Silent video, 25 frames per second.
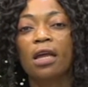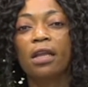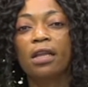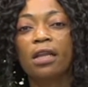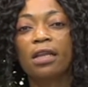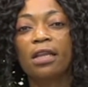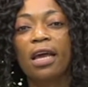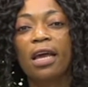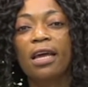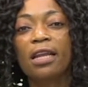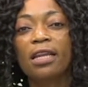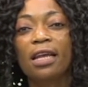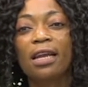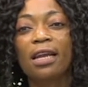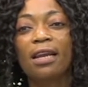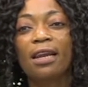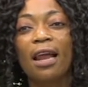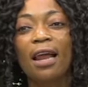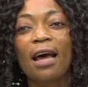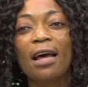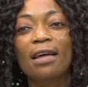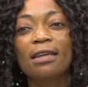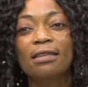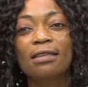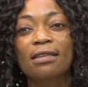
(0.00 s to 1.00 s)
Then the
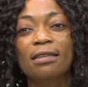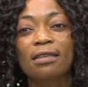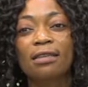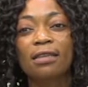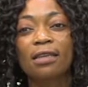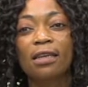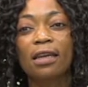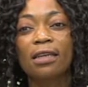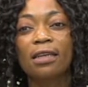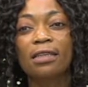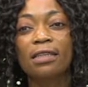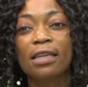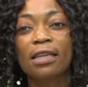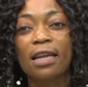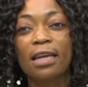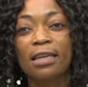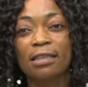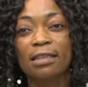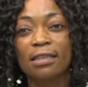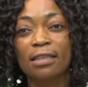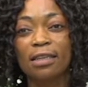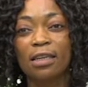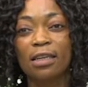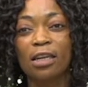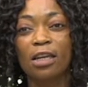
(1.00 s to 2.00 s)
last
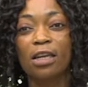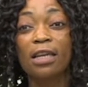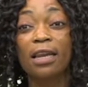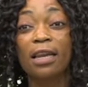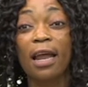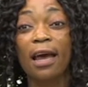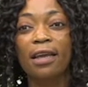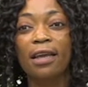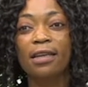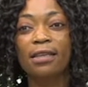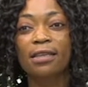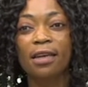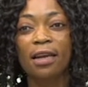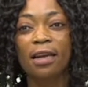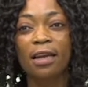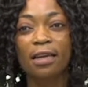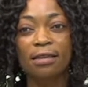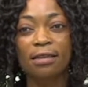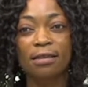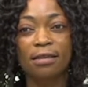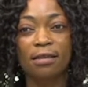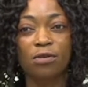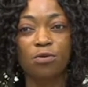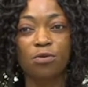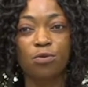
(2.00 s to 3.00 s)
lesson, the 9th
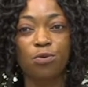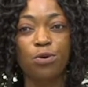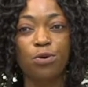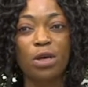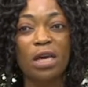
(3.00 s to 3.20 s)
lesson,